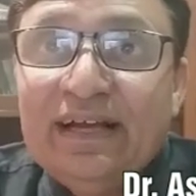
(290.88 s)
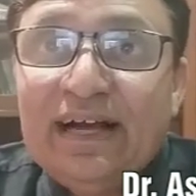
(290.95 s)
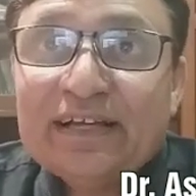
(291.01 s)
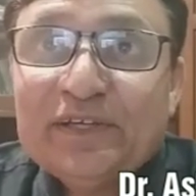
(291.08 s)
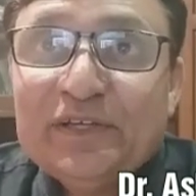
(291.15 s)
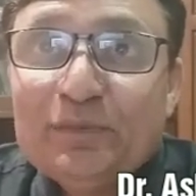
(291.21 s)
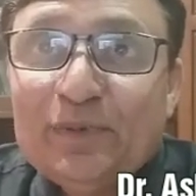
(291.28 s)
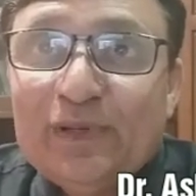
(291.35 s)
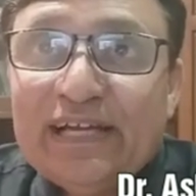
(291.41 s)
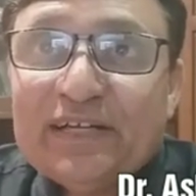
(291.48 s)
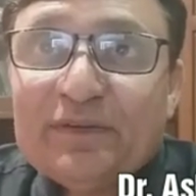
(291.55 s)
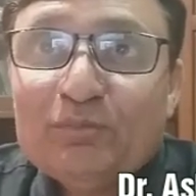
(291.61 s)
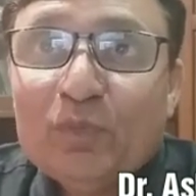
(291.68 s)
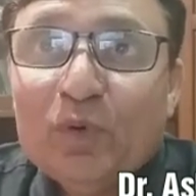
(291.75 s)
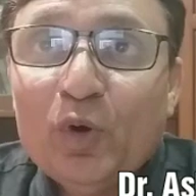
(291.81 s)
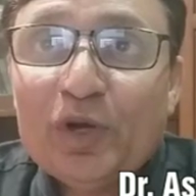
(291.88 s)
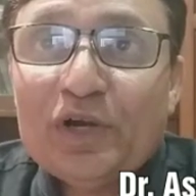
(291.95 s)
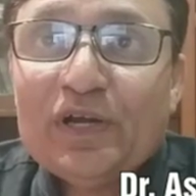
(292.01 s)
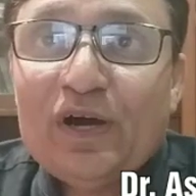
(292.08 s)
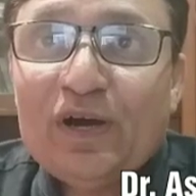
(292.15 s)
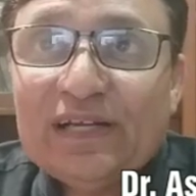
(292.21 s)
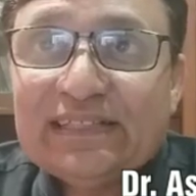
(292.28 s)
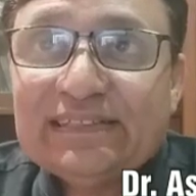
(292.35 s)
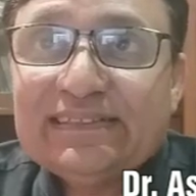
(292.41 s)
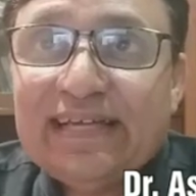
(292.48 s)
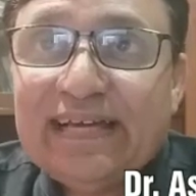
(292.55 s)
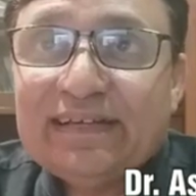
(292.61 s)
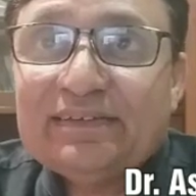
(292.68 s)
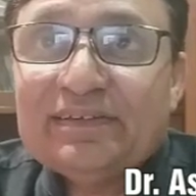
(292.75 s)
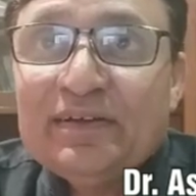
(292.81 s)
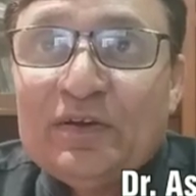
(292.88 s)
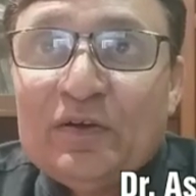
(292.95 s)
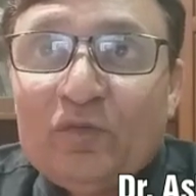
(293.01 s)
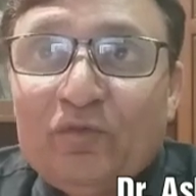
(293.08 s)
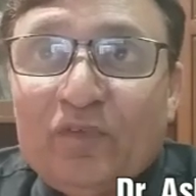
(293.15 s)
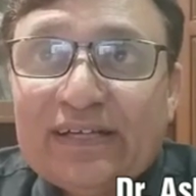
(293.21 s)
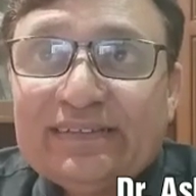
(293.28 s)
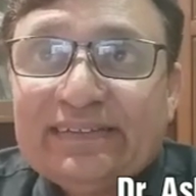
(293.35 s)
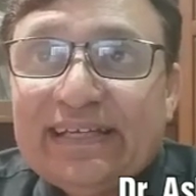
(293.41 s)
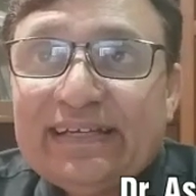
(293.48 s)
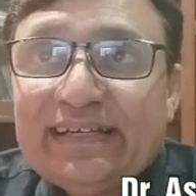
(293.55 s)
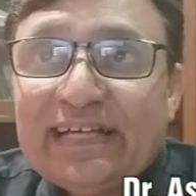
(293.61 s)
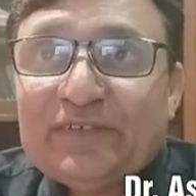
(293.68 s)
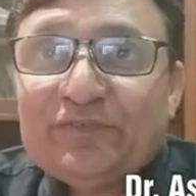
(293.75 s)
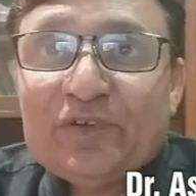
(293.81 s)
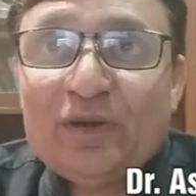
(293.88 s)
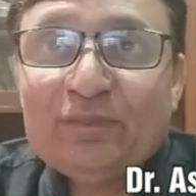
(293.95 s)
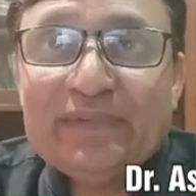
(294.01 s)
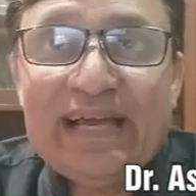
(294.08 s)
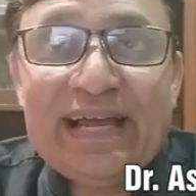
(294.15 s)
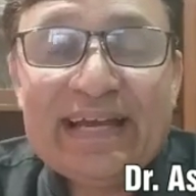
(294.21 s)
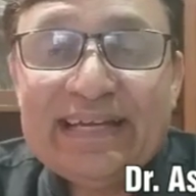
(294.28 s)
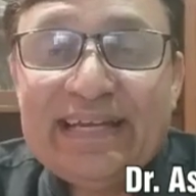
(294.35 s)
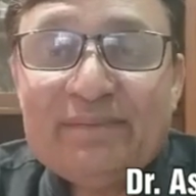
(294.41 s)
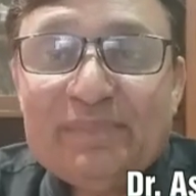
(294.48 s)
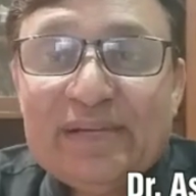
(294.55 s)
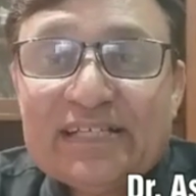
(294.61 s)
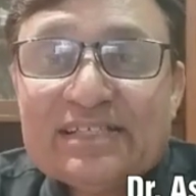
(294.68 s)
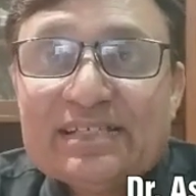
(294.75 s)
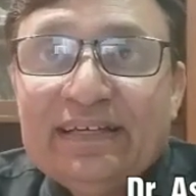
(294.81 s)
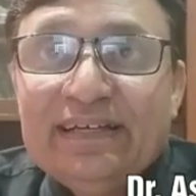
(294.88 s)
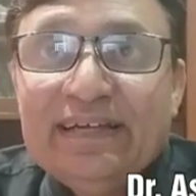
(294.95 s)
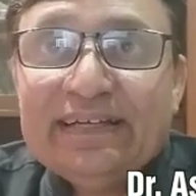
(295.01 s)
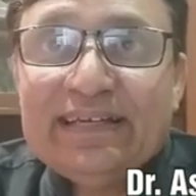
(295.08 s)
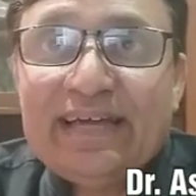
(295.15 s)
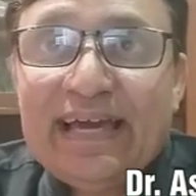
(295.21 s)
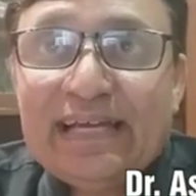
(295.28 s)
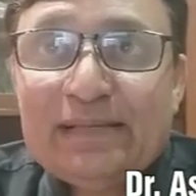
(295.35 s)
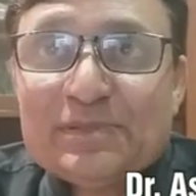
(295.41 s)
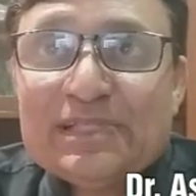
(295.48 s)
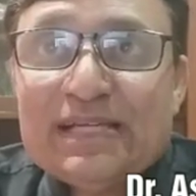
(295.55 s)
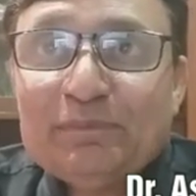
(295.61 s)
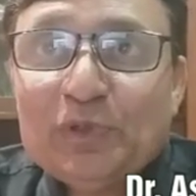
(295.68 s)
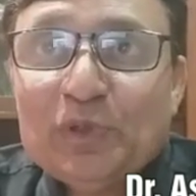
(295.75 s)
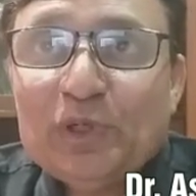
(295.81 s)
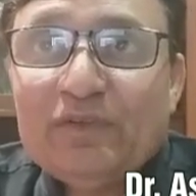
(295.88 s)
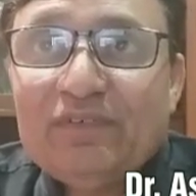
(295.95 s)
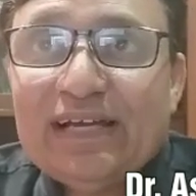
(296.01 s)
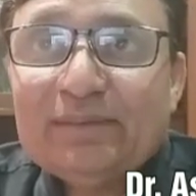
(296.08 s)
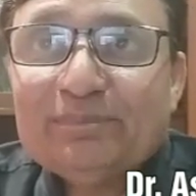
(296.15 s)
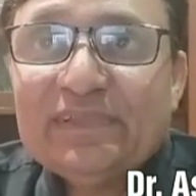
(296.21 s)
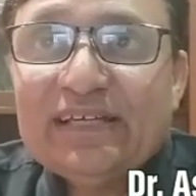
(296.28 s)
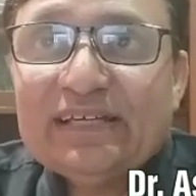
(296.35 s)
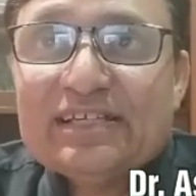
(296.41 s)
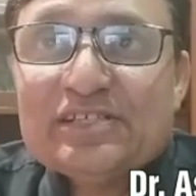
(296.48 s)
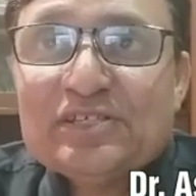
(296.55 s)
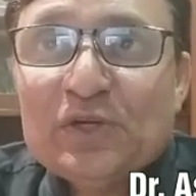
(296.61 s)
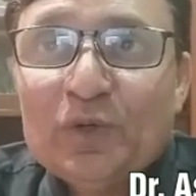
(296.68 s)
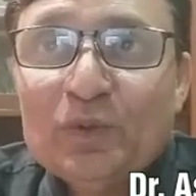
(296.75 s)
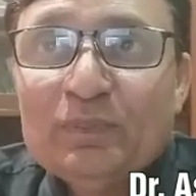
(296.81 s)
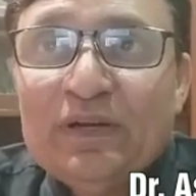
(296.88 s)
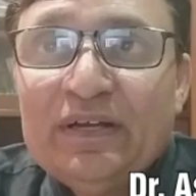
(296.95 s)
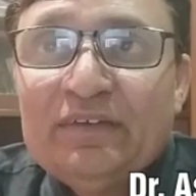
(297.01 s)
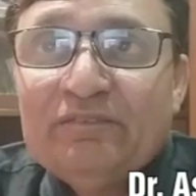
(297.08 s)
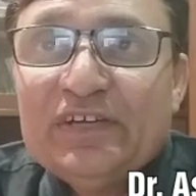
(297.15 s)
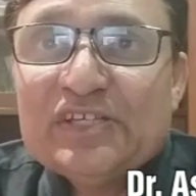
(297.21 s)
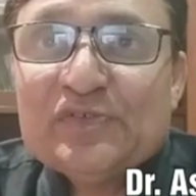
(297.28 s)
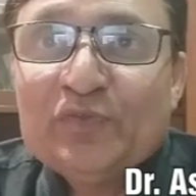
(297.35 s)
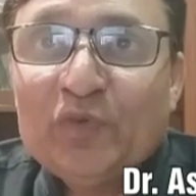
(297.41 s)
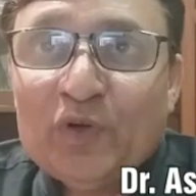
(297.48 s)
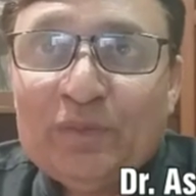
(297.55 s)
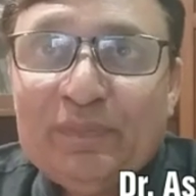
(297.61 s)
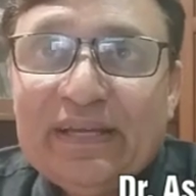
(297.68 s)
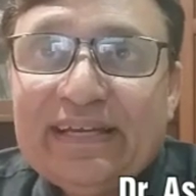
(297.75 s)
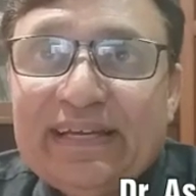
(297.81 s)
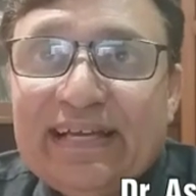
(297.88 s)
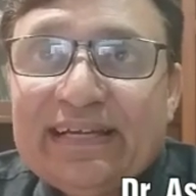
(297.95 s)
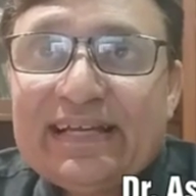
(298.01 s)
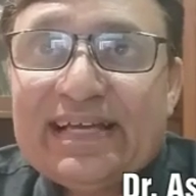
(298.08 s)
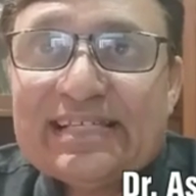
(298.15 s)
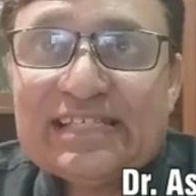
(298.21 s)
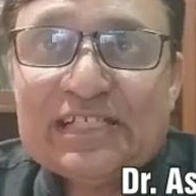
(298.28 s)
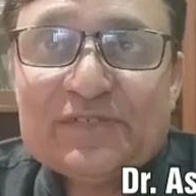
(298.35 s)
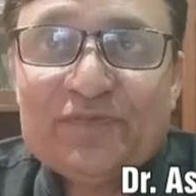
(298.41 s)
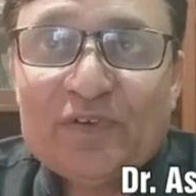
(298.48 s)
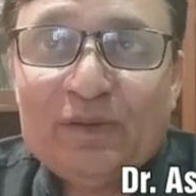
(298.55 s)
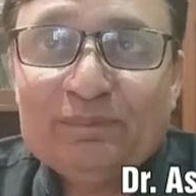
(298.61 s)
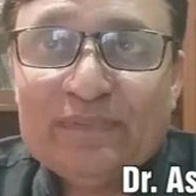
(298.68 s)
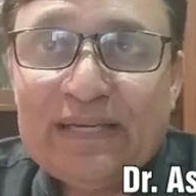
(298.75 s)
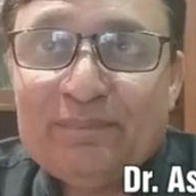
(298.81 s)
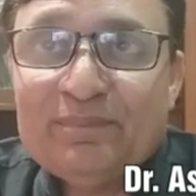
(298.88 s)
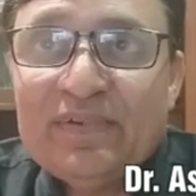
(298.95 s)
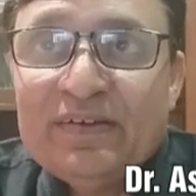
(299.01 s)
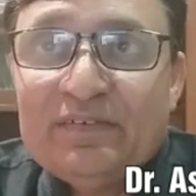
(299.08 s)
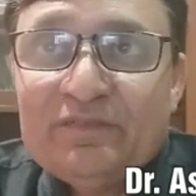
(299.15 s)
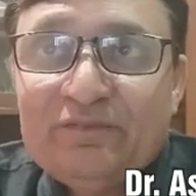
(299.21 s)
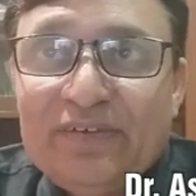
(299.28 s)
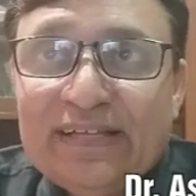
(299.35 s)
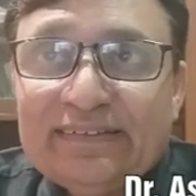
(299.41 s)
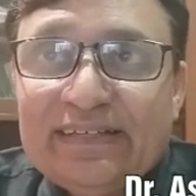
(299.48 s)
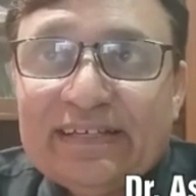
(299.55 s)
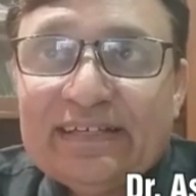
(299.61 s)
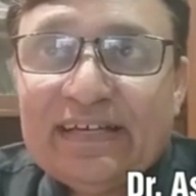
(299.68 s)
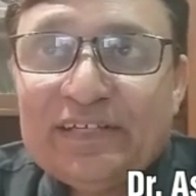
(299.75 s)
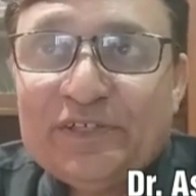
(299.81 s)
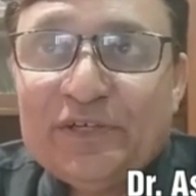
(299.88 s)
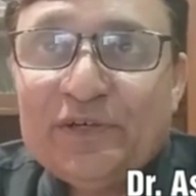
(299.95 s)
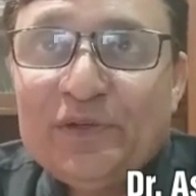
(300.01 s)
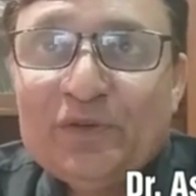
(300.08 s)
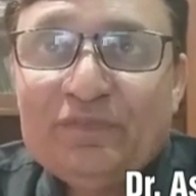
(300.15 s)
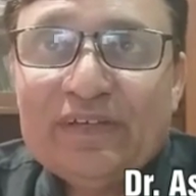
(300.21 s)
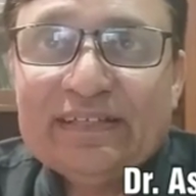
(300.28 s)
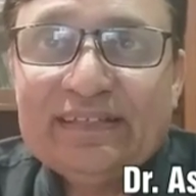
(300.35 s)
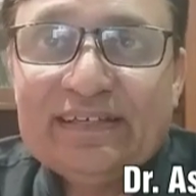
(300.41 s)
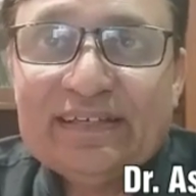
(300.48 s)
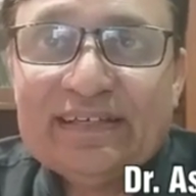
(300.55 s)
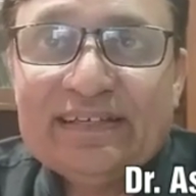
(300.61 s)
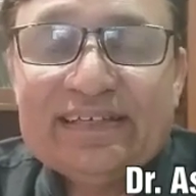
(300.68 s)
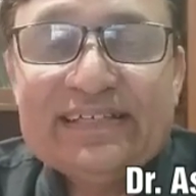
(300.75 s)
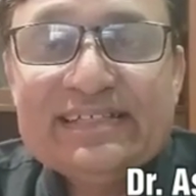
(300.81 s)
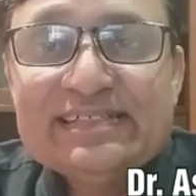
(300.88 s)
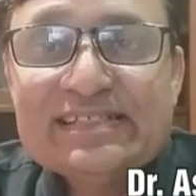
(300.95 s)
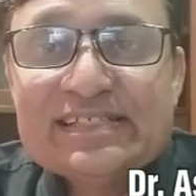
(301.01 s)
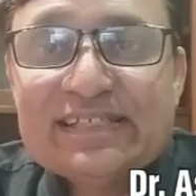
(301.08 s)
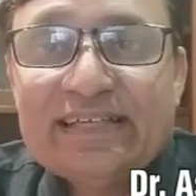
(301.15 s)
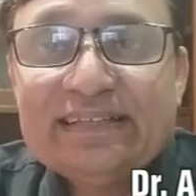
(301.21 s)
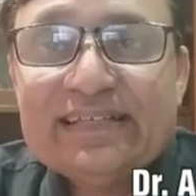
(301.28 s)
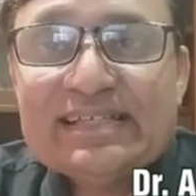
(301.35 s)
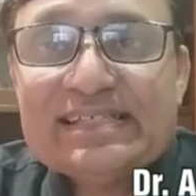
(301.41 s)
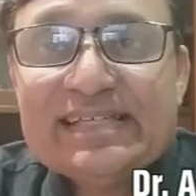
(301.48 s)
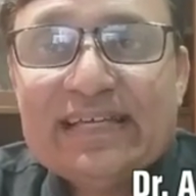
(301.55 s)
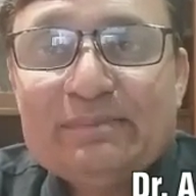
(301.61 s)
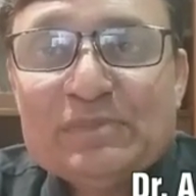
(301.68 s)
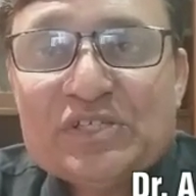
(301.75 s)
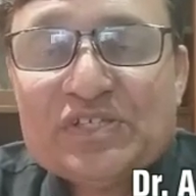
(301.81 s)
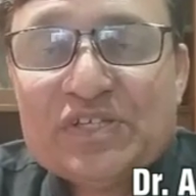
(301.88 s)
accumulate more knowledge than what they get from the academics. It helps them to develop their resume, which would be great asset from them when they continue with their careers in the same